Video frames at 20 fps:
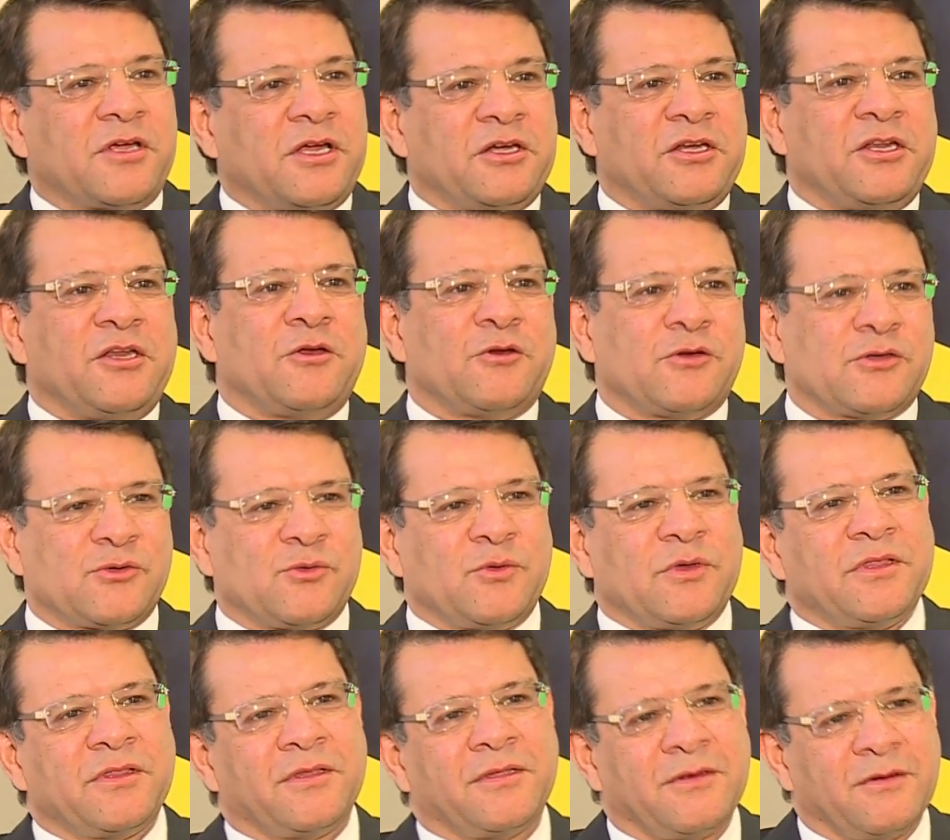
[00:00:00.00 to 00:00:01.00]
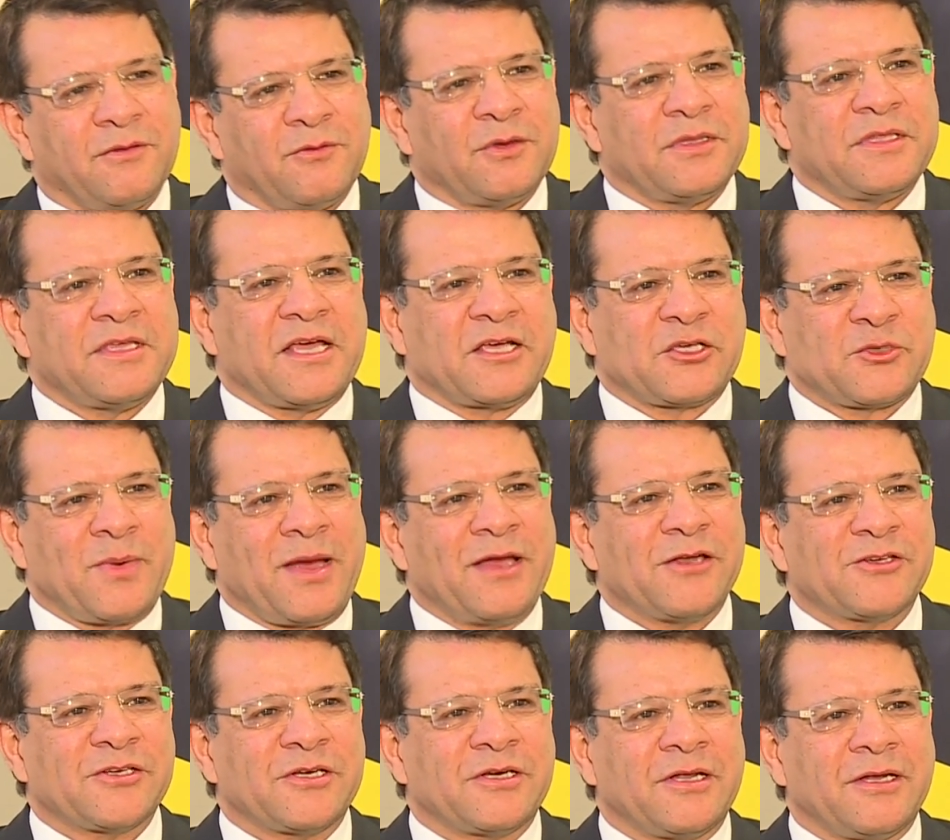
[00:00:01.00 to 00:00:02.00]
continues with the
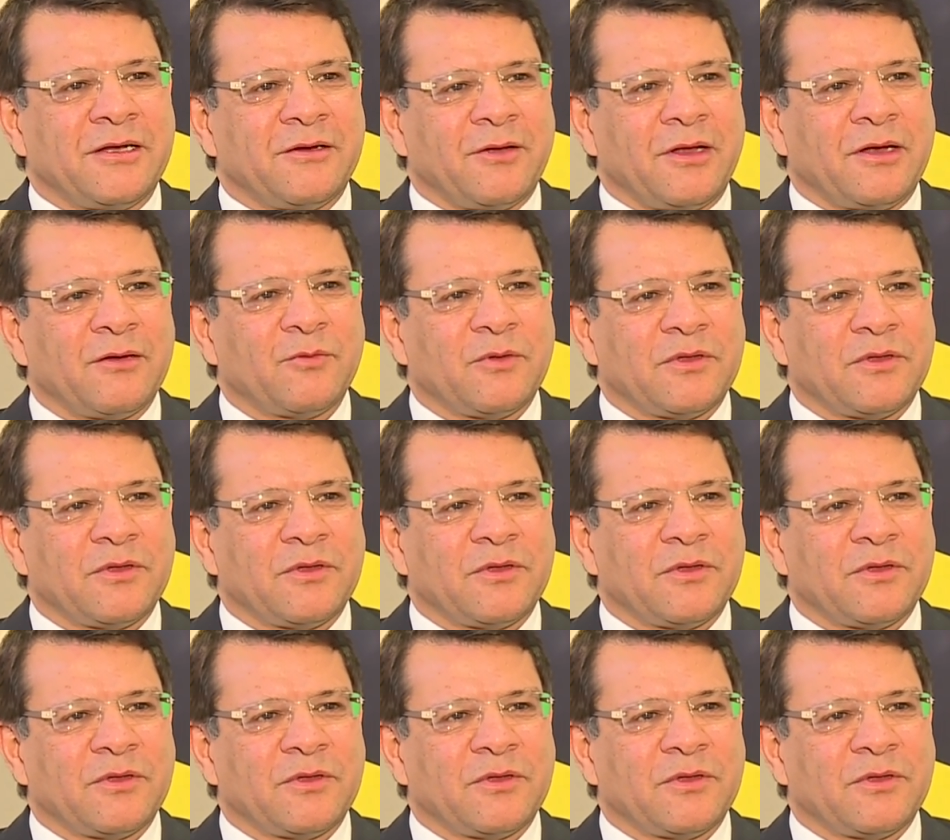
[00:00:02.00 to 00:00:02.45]
expansion and